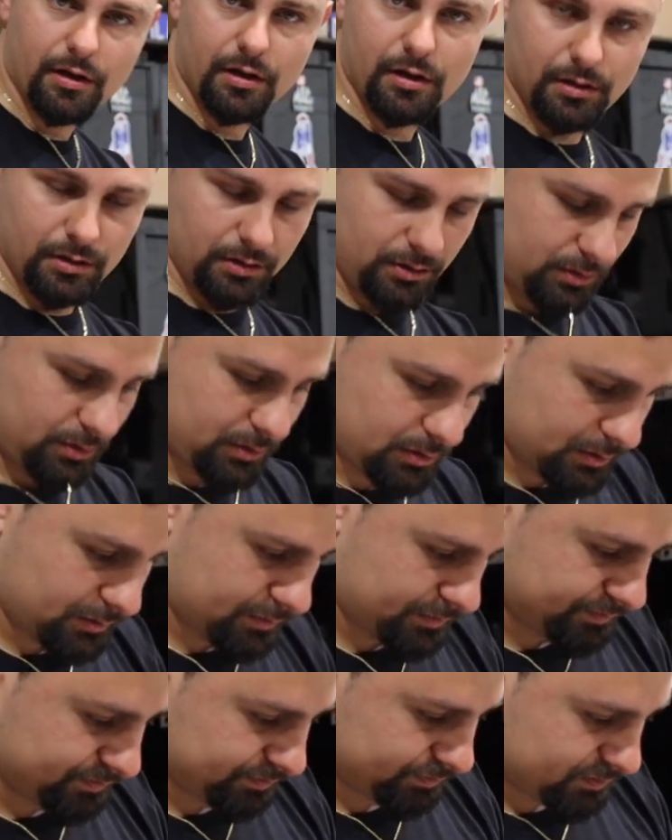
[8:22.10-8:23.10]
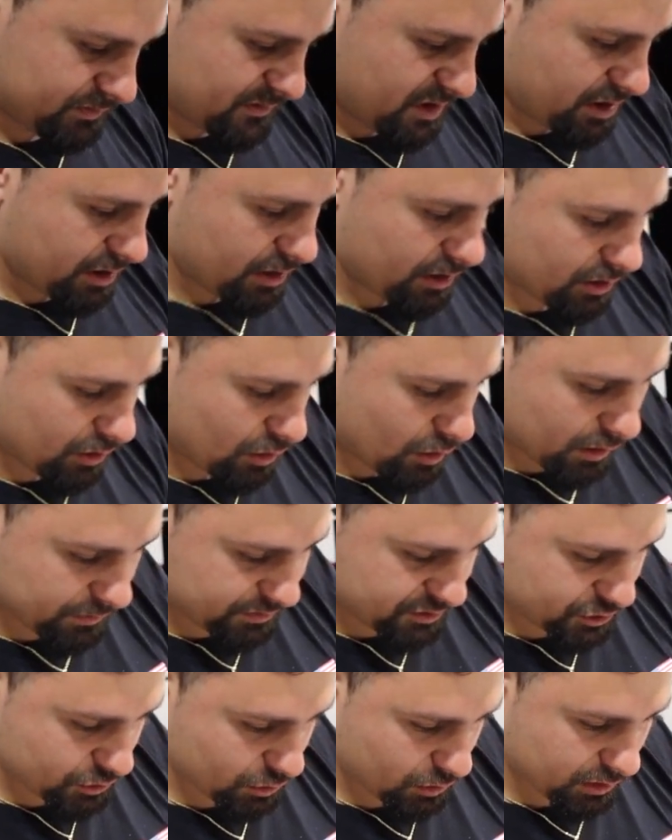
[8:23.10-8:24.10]
the either the
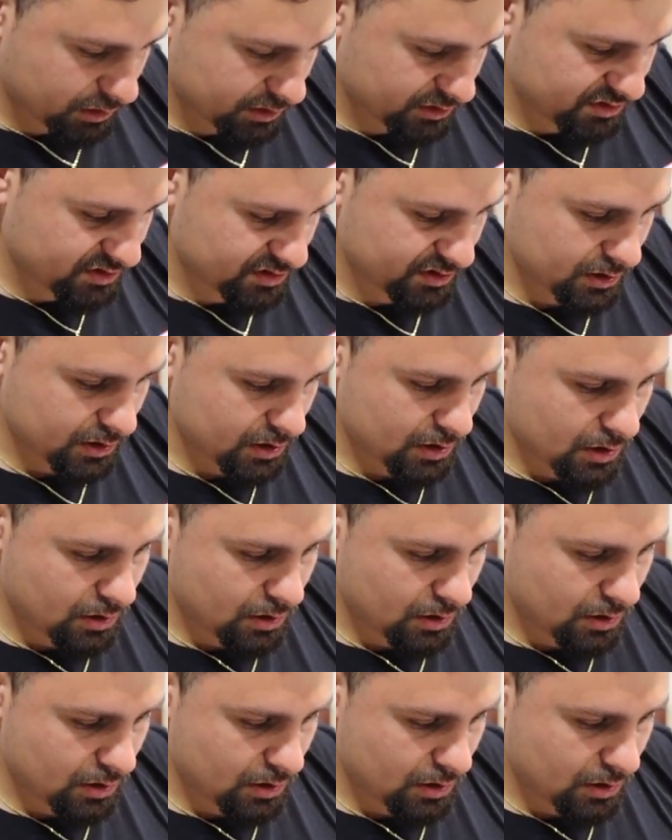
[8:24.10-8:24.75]
offshores